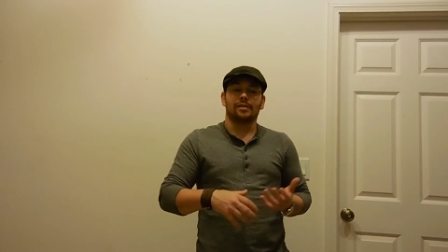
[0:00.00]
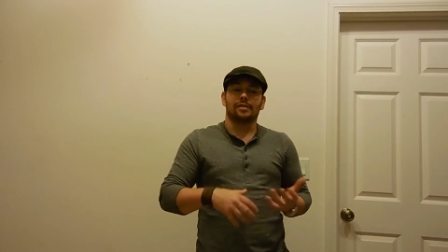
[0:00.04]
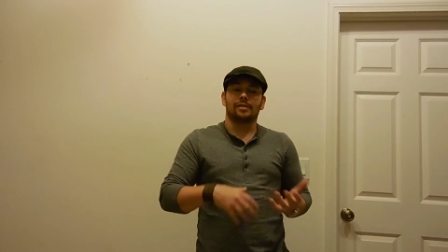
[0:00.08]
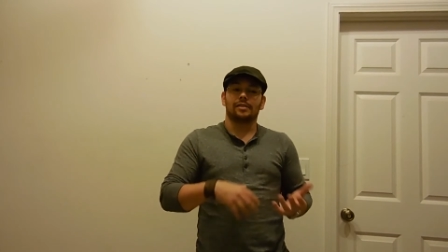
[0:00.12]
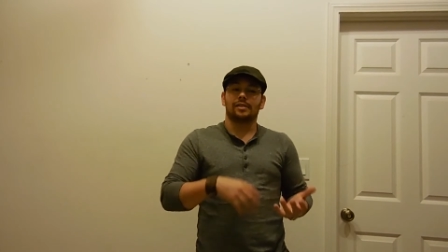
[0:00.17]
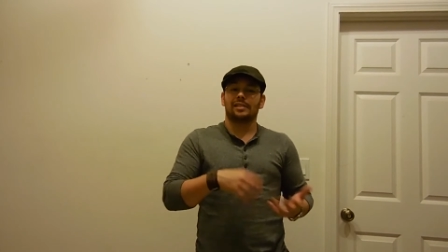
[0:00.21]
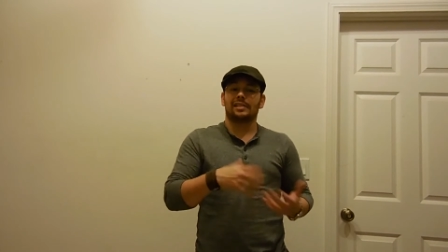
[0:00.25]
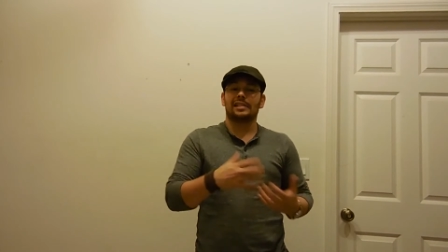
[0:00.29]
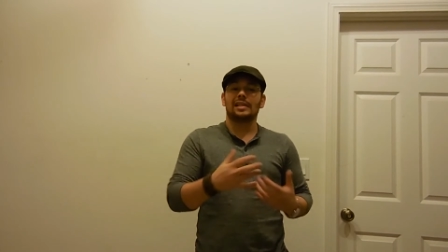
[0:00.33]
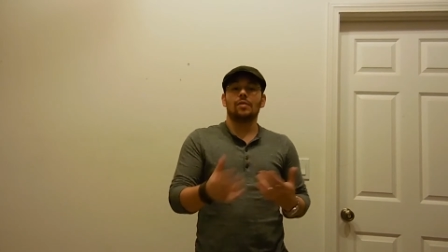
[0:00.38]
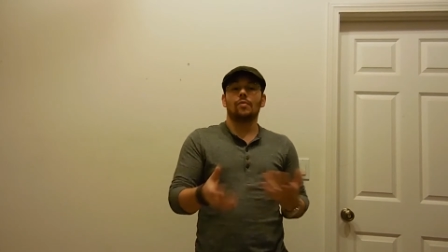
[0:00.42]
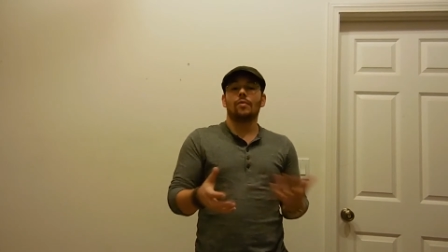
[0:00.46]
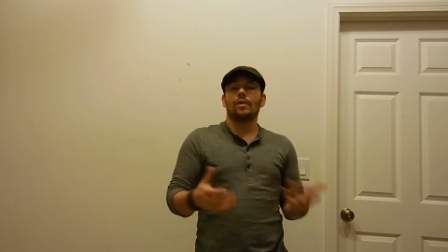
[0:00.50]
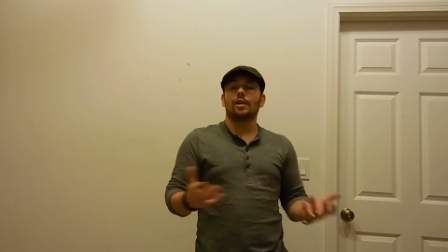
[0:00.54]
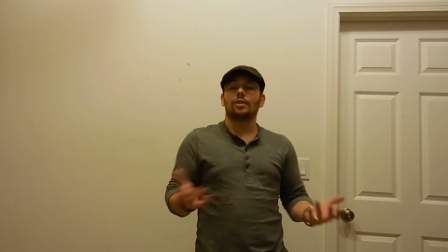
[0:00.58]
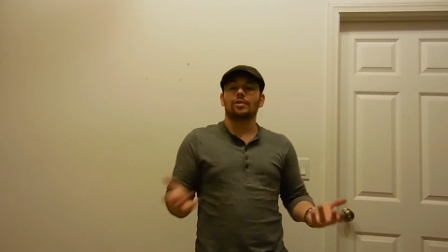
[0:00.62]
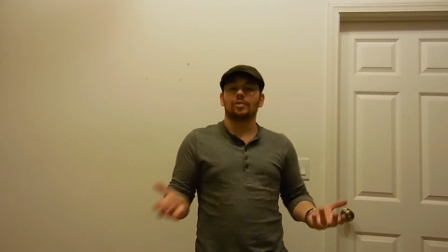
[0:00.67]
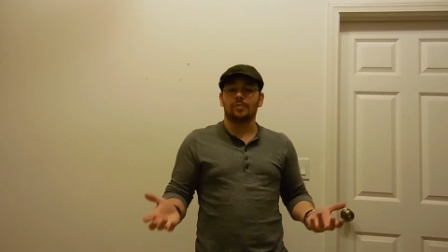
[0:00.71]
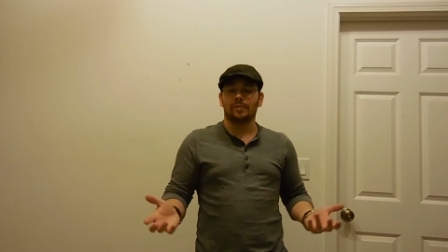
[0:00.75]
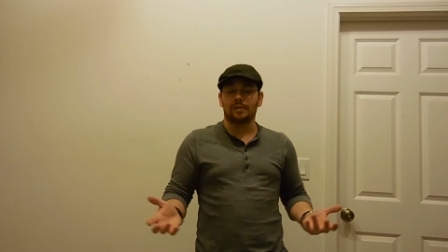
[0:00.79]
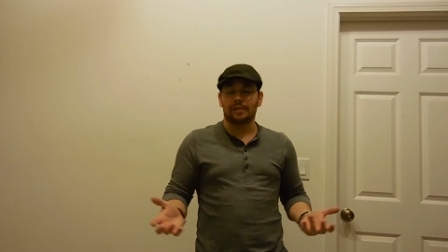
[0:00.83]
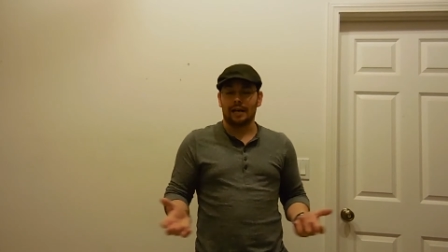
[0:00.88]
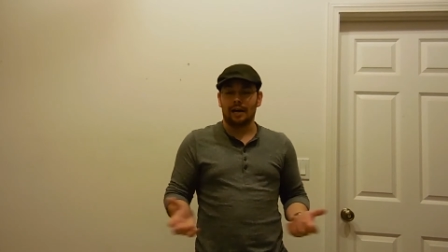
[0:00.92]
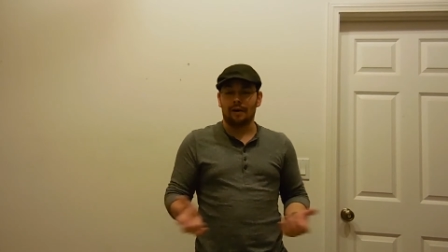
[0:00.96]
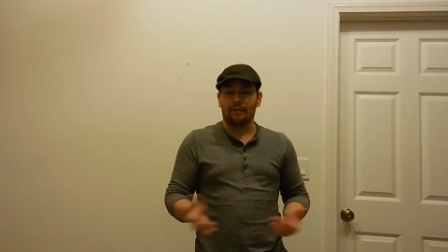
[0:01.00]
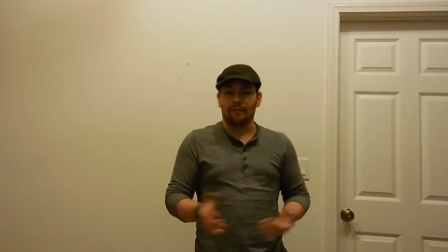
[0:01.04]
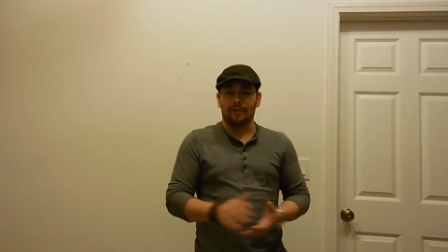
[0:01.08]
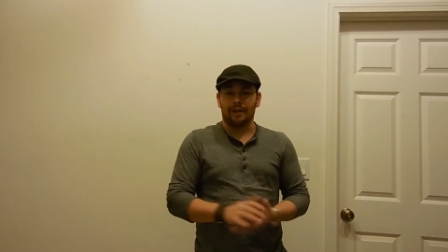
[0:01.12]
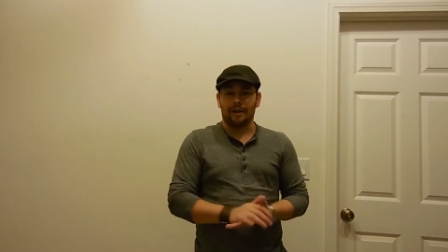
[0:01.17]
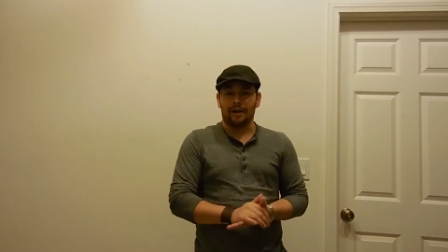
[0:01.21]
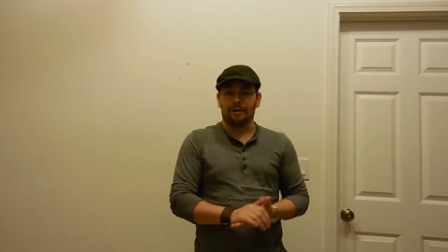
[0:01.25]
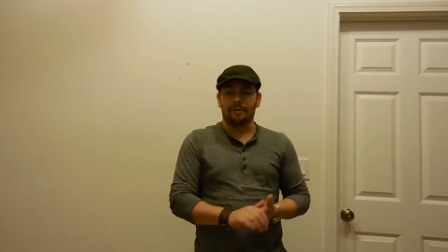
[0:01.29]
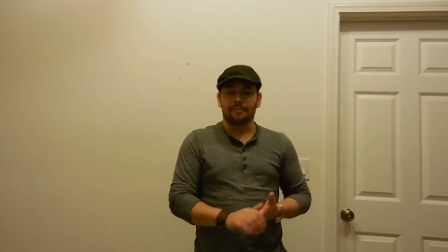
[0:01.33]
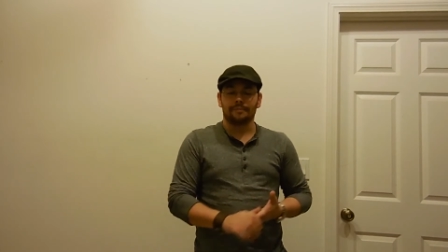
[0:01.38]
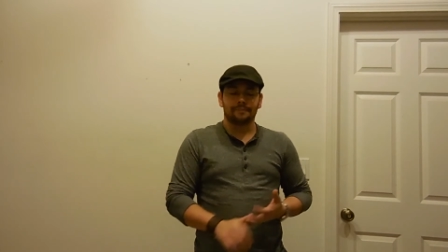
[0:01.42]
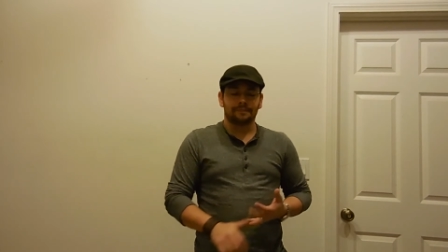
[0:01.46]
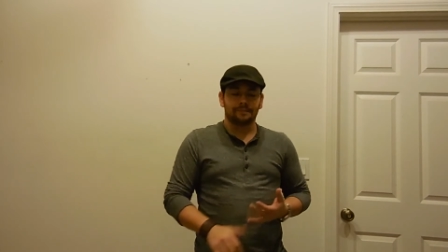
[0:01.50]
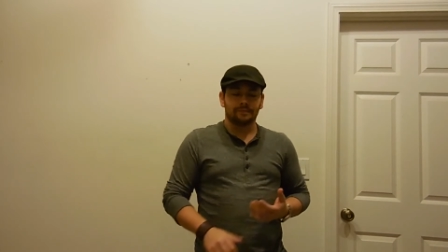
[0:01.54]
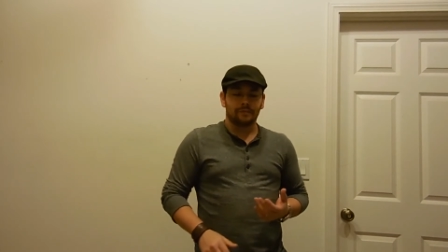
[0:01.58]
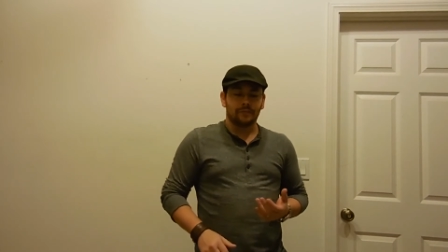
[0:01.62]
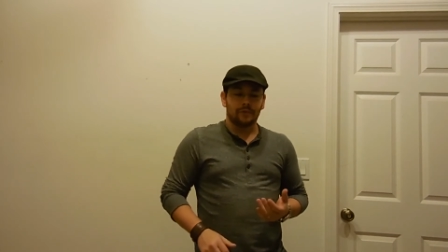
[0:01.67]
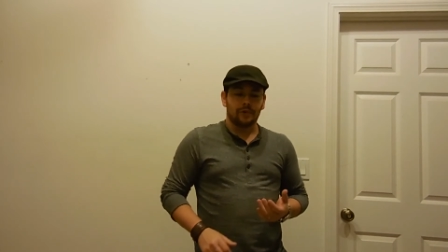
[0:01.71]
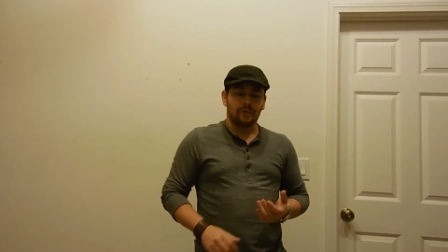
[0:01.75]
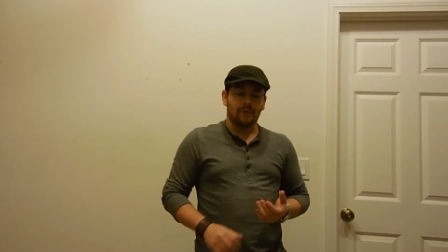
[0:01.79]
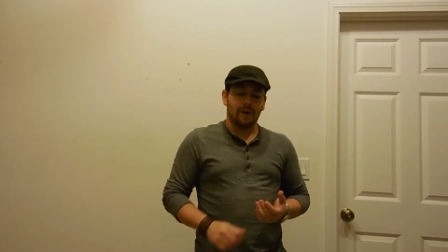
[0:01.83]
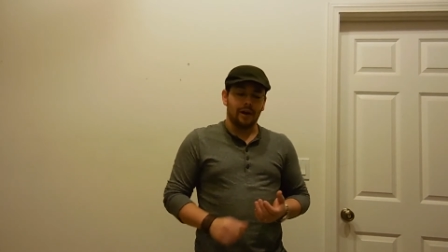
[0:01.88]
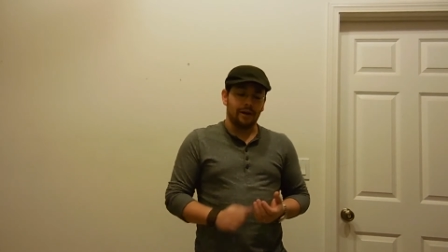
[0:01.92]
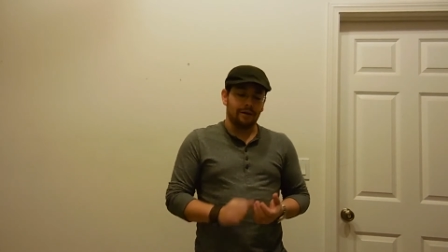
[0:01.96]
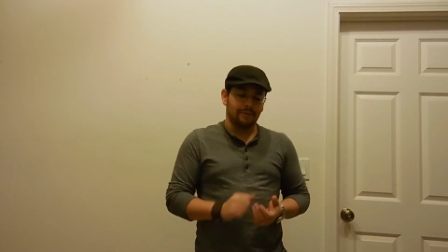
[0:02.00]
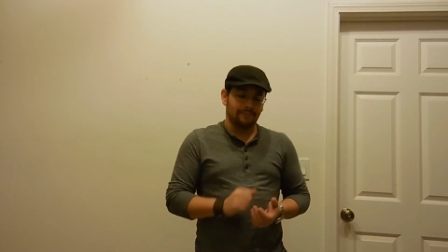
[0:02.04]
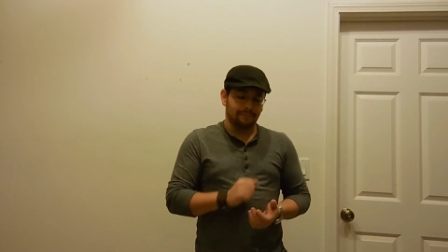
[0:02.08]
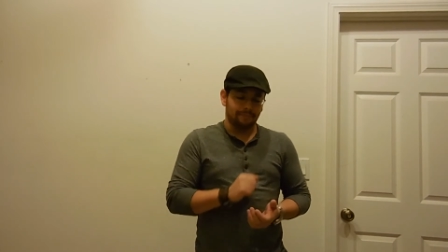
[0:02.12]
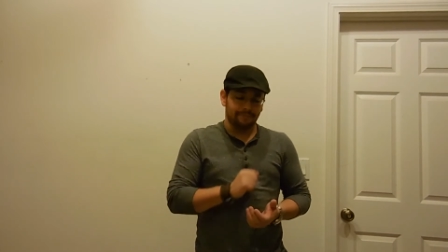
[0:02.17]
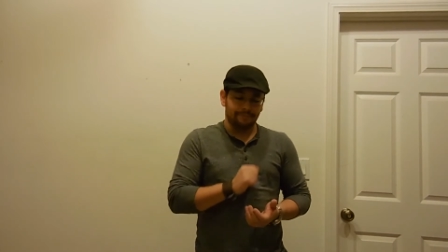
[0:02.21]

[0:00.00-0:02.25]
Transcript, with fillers: see what else was out there, right?